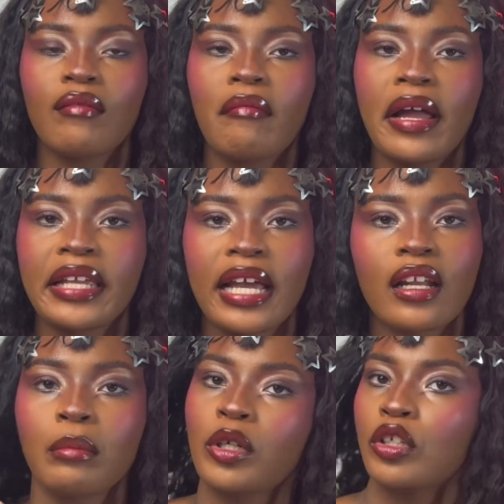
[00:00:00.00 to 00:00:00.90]
again, I'm
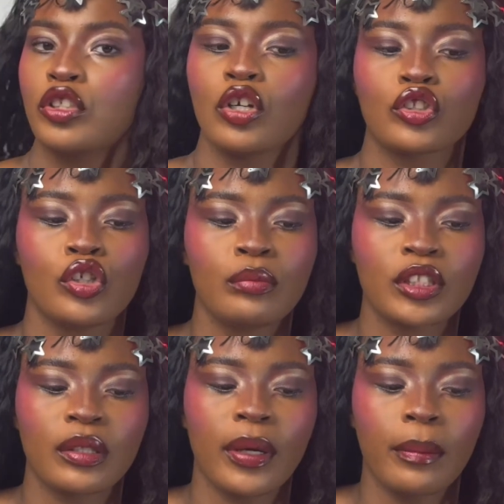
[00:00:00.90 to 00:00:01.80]
not going to talk too much
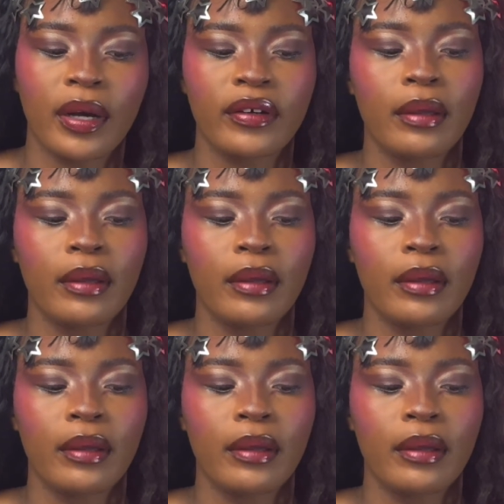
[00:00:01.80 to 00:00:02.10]
about Barry M